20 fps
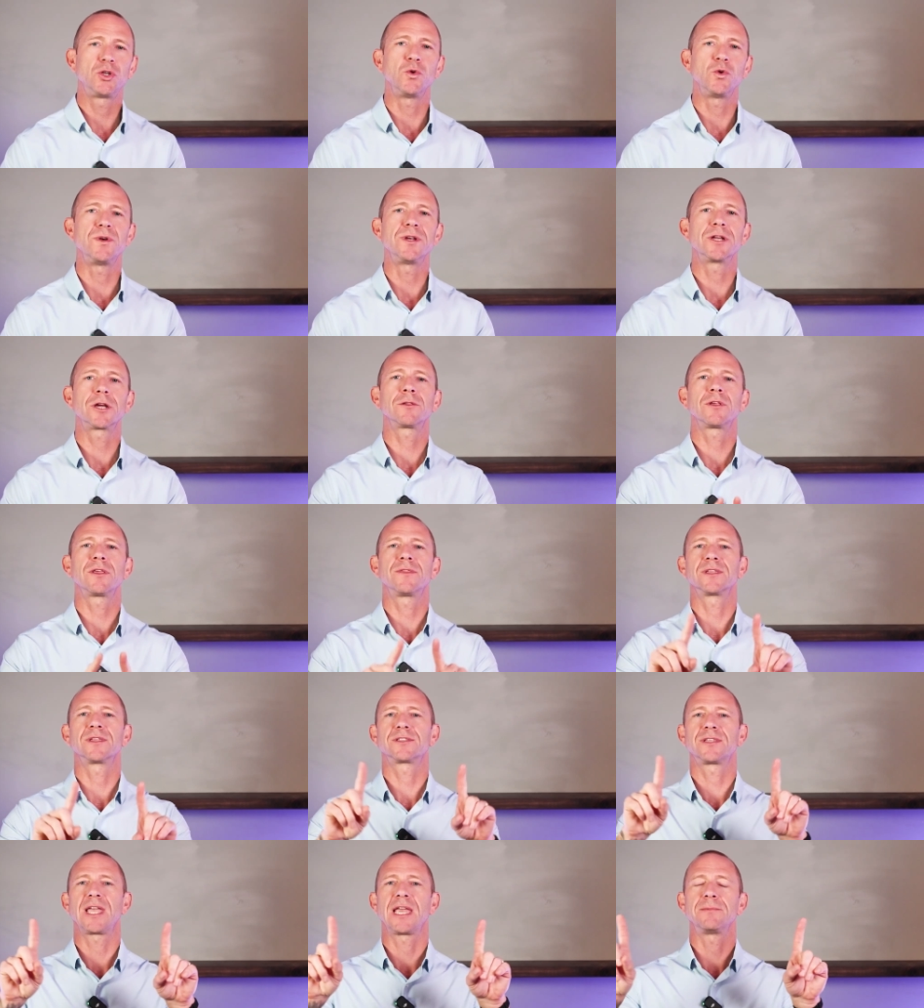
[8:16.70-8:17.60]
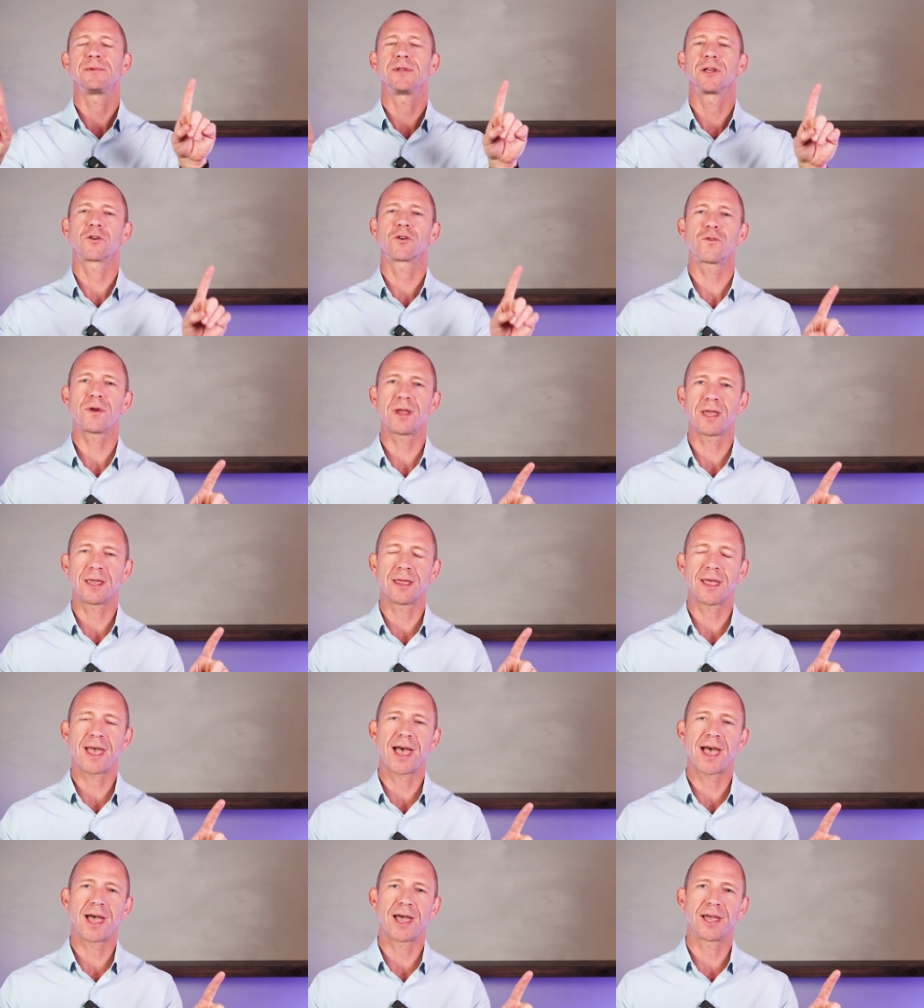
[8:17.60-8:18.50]
to nearly the same
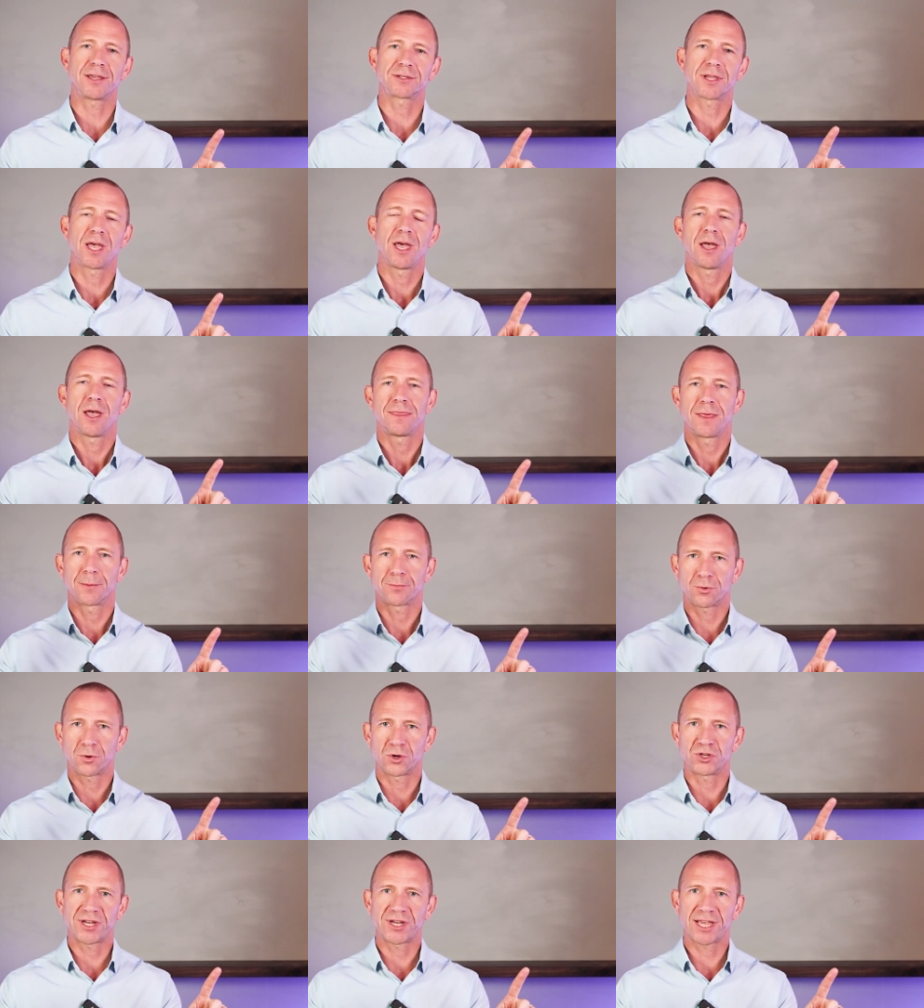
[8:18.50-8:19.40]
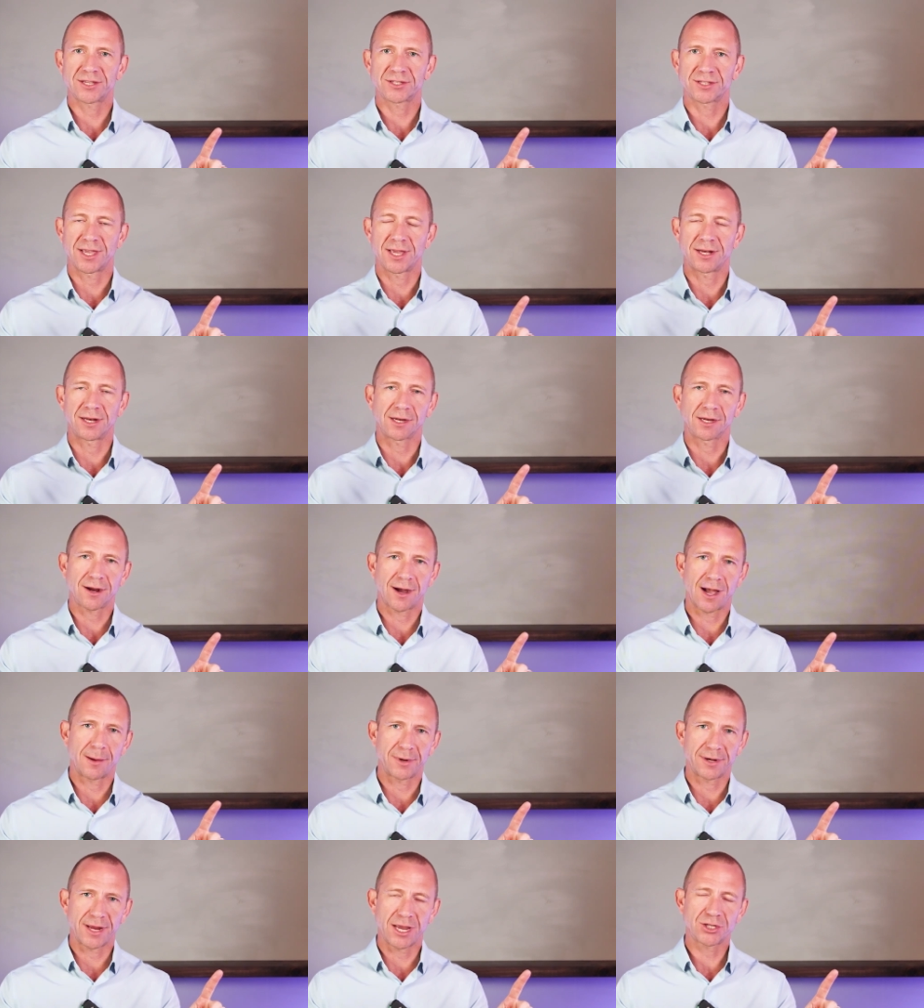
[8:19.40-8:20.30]
degree as the progestin and
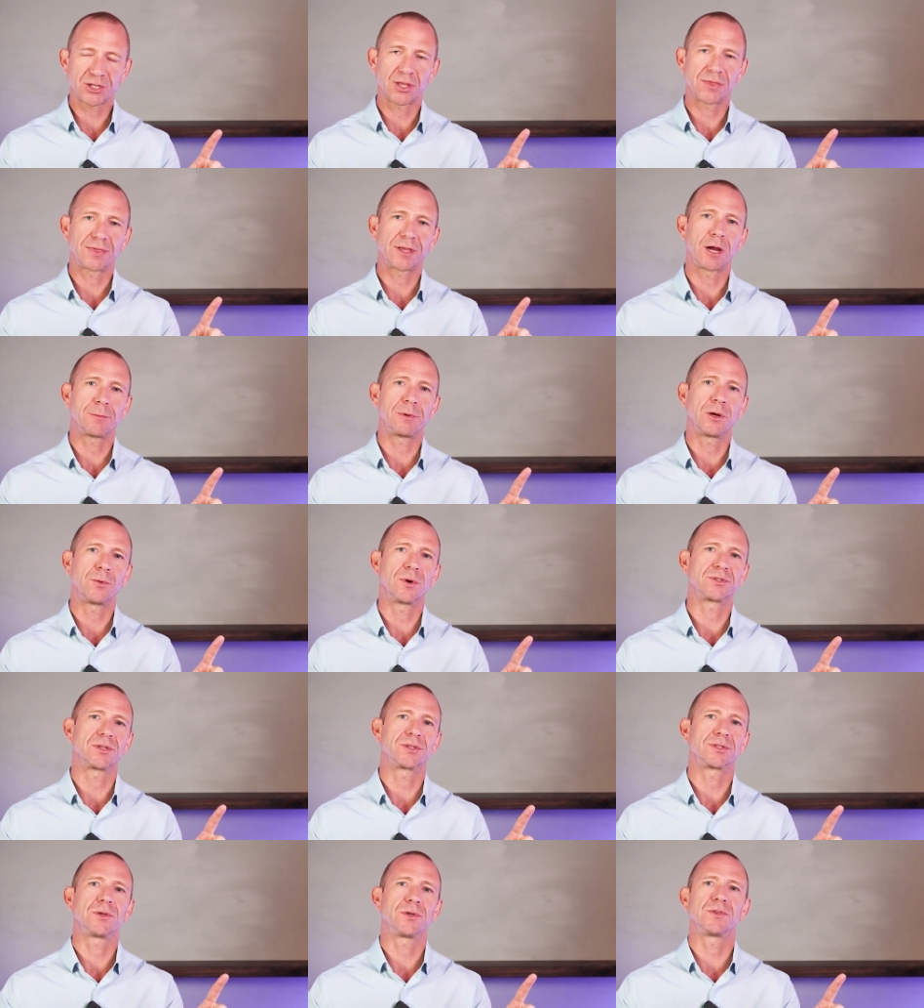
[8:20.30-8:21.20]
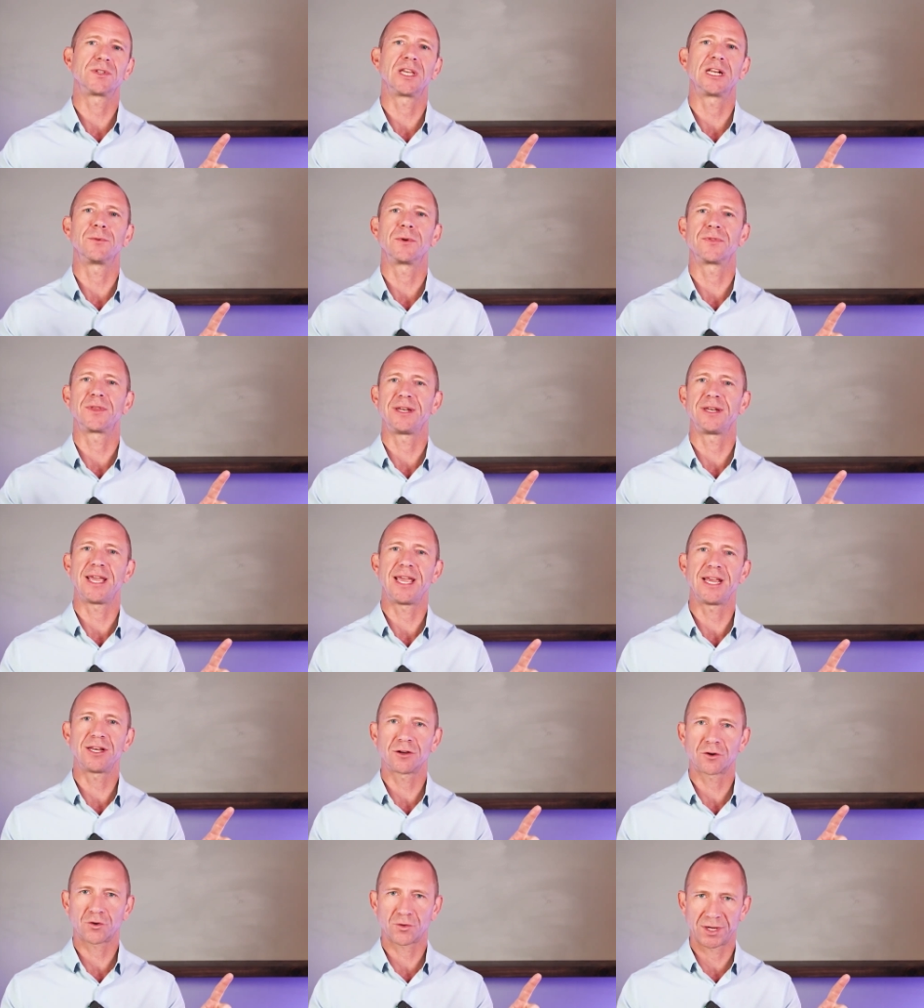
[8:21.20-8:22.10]
combination therapy was associated with an
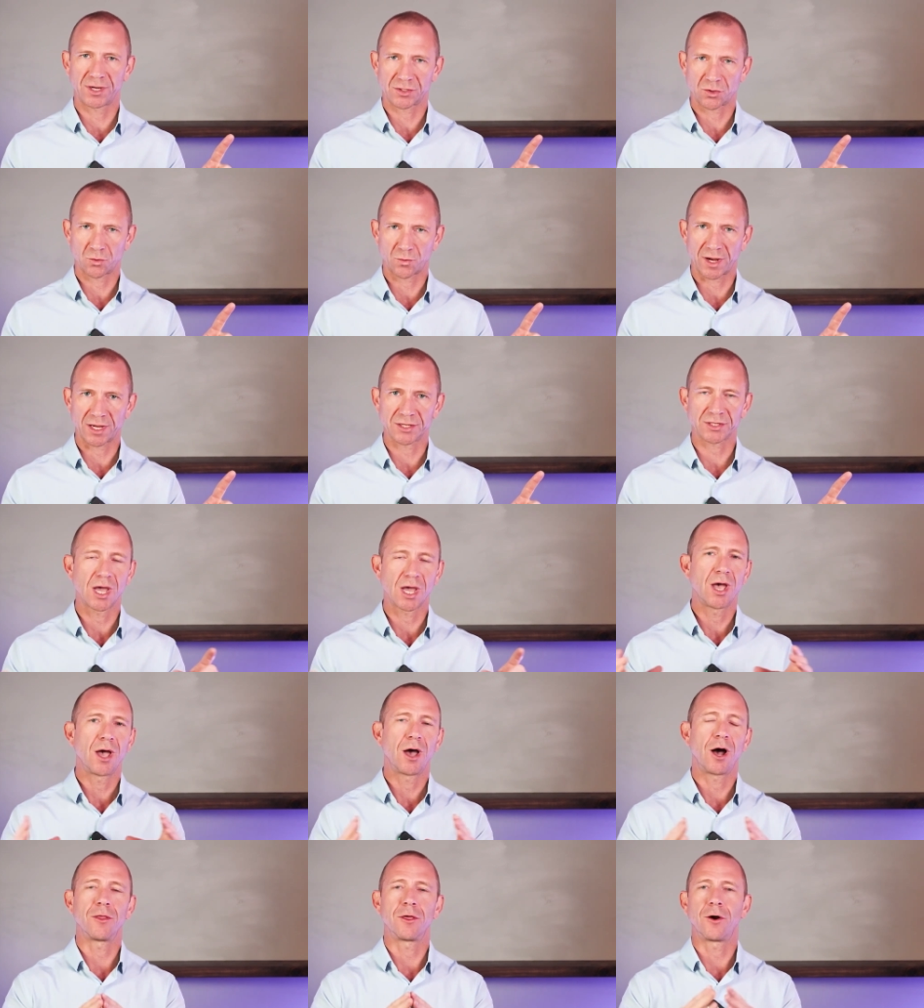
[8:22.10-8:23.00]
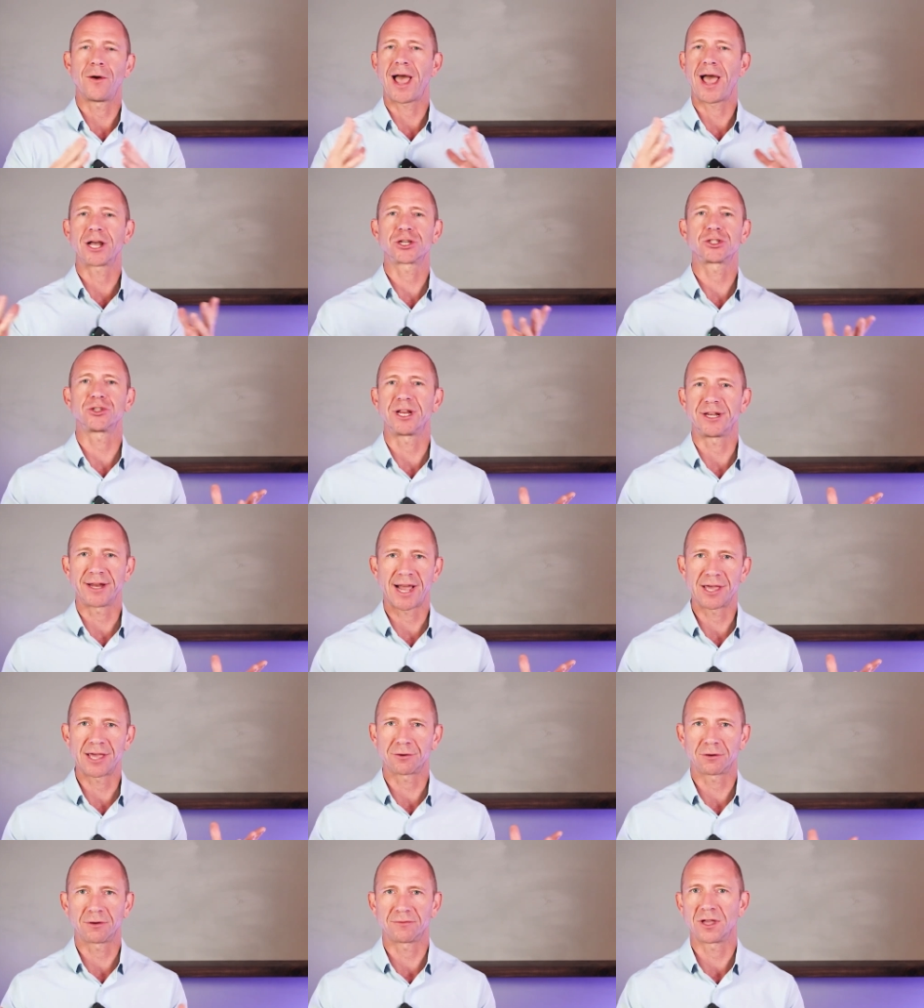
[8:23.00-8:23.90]
increased risk, although actually
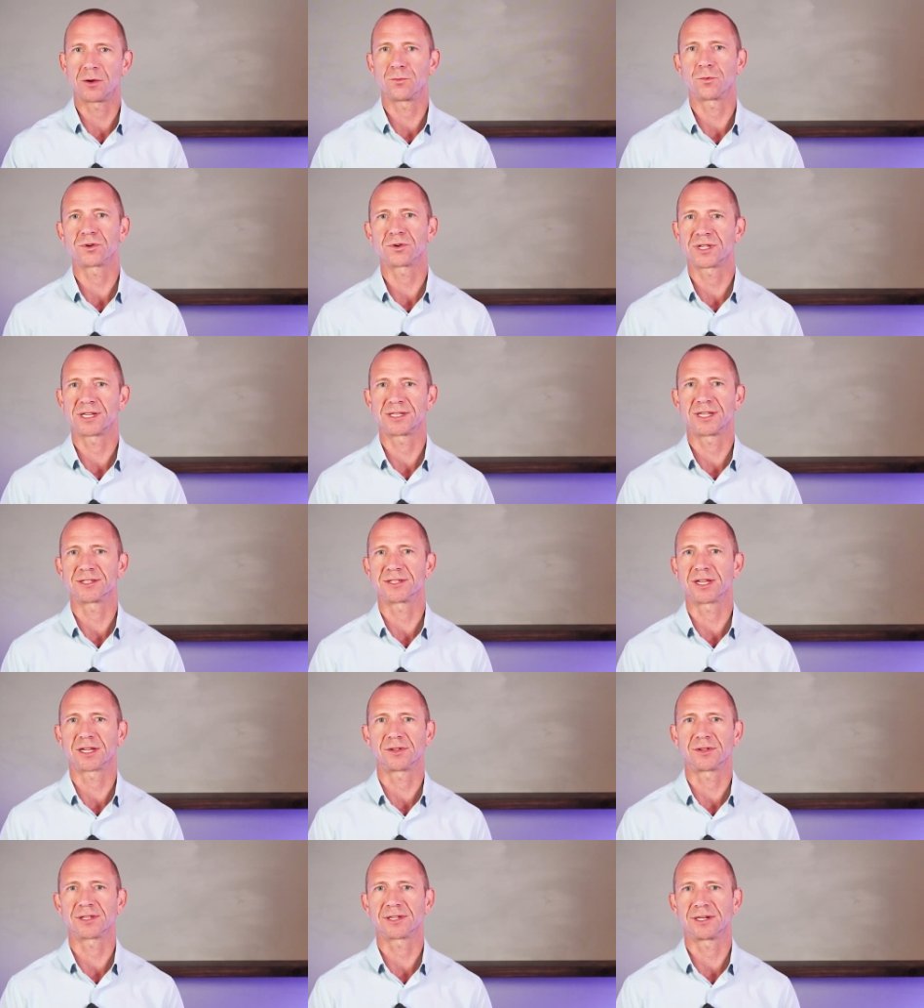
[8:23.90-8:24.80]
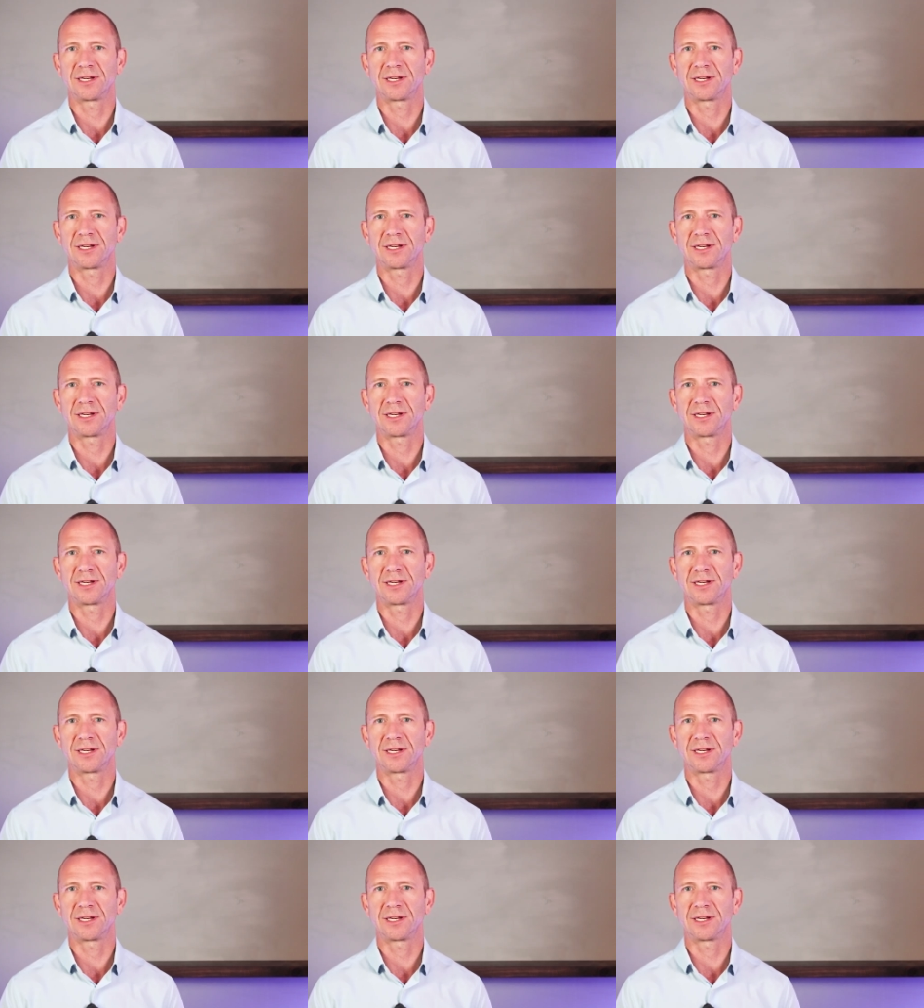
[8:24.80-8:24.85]
neither of them were statistically